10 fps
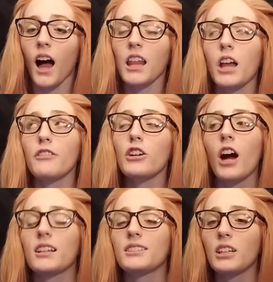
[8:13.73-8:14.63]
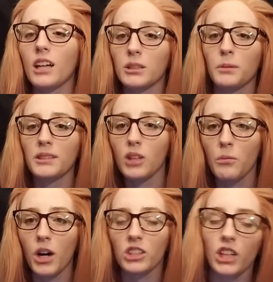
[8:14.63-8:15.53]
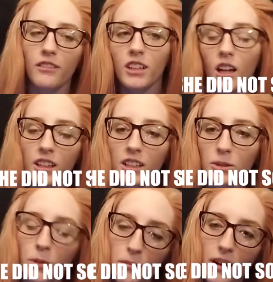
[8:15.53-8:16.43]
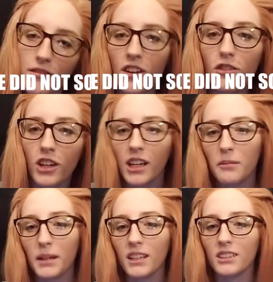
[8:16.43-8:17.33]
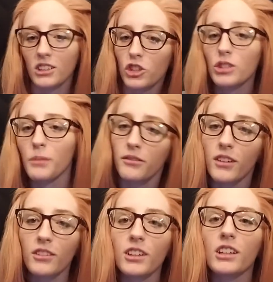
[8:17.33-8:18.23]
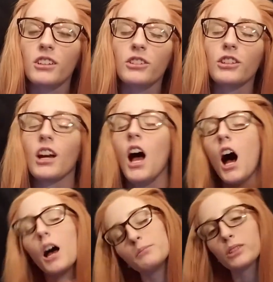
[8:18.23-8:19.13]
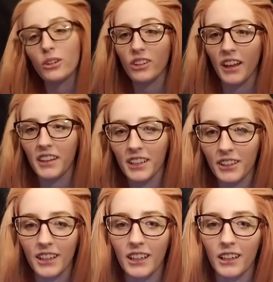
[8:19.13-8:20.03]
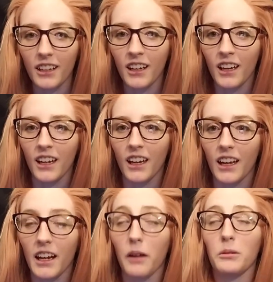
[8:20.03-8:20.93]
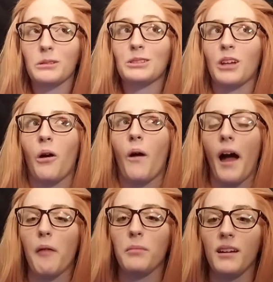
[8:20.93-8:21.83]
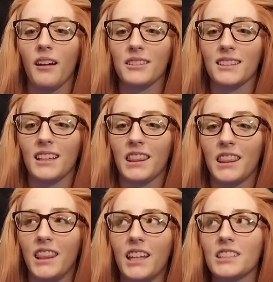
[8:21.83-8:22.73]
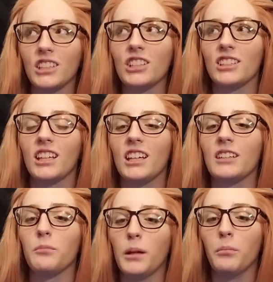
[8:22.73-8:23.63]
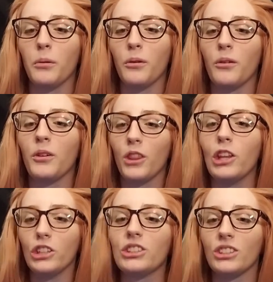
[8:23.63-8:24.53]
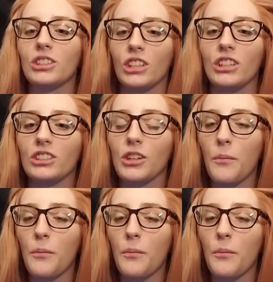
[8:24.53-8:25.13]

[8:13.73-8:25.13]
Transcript: I love your Asuka cosplay so much. Evangelion is one of my favorite animes, and she's my favorite character. I'm so glad that you're here. And I was so happy. I was like, this is it, people. This is it.